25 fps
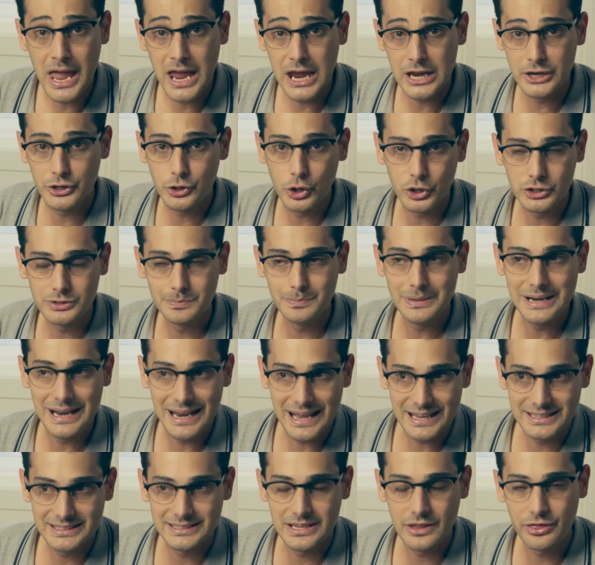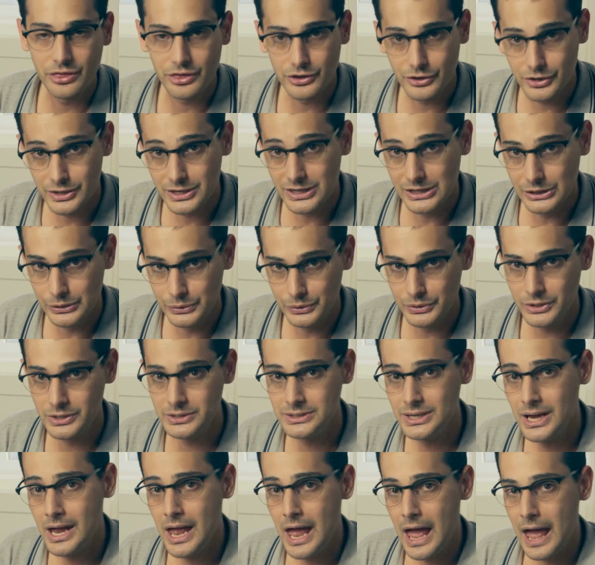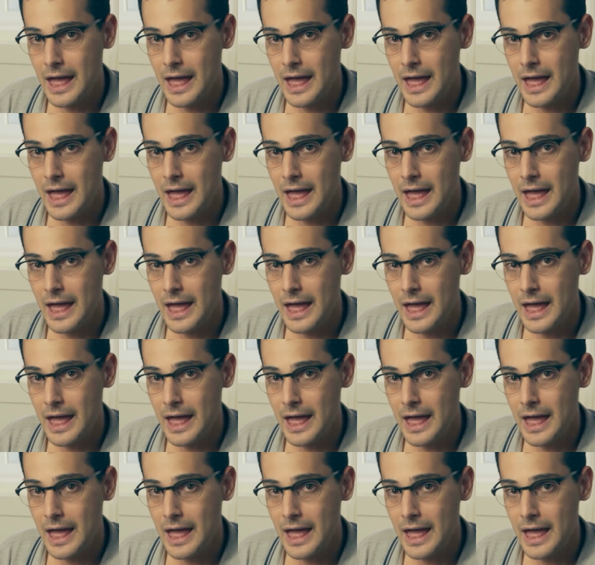It cost me less than 30 euros,